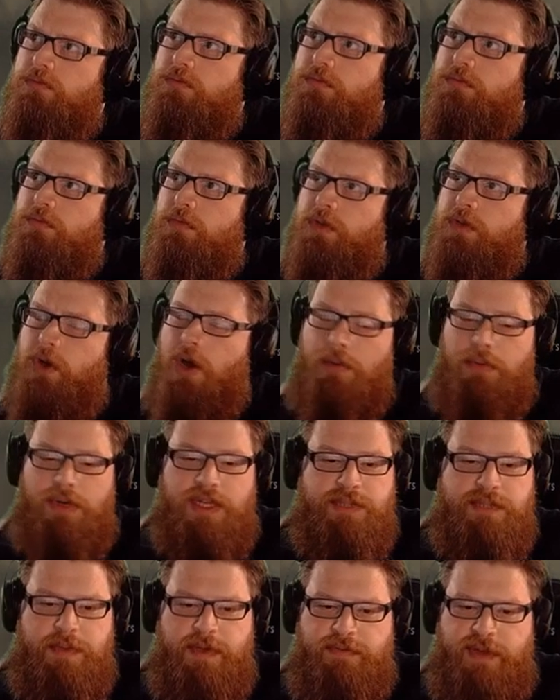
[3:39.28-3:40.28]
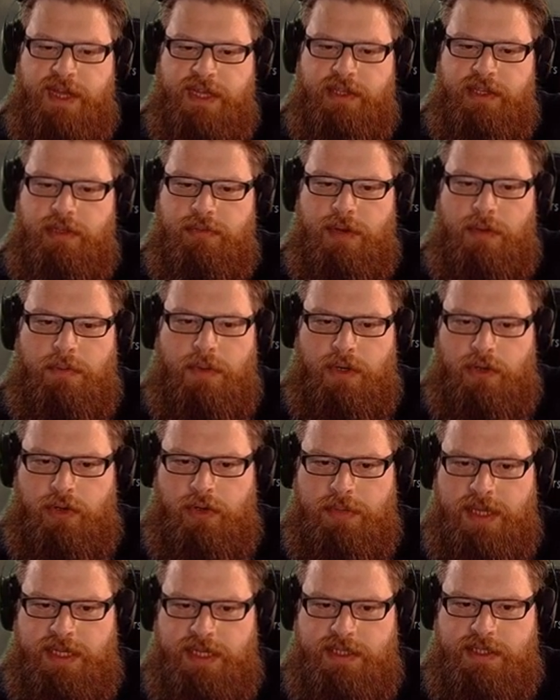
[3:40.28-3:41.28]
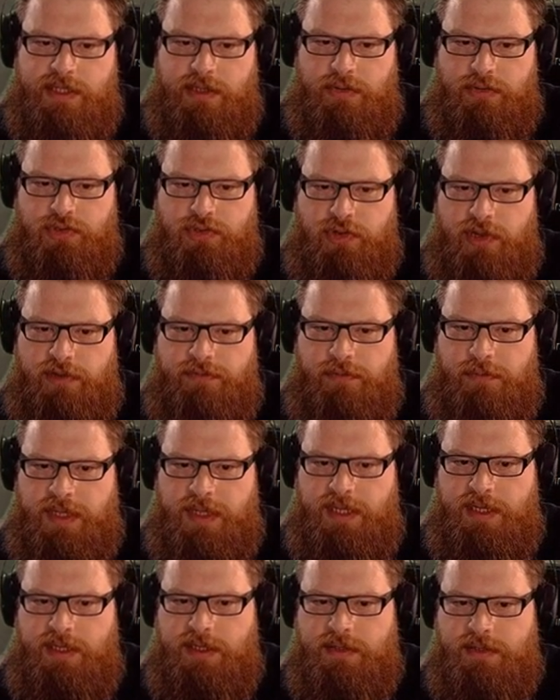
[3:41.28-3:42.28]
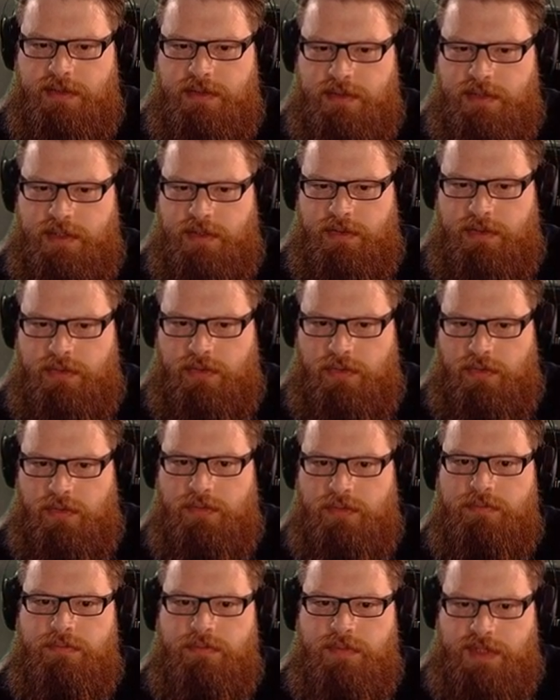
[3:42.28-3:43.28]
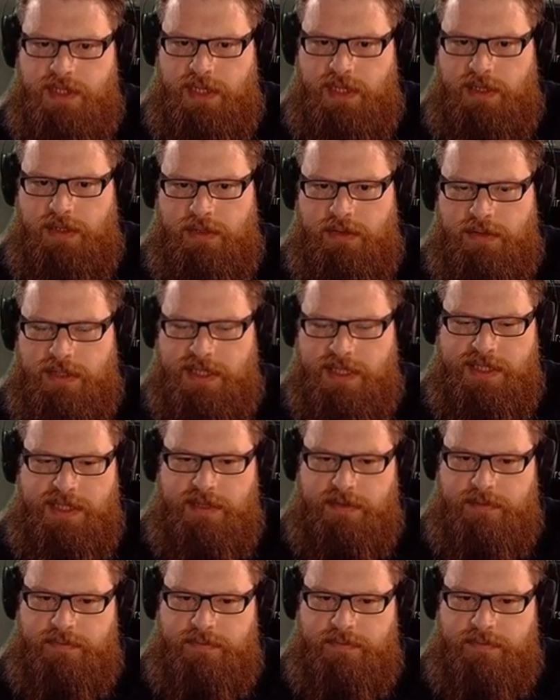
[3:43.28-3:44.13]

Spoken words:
No, I want it to be a vacuum. I want all my heat to go straight from here to the door to here. That's it.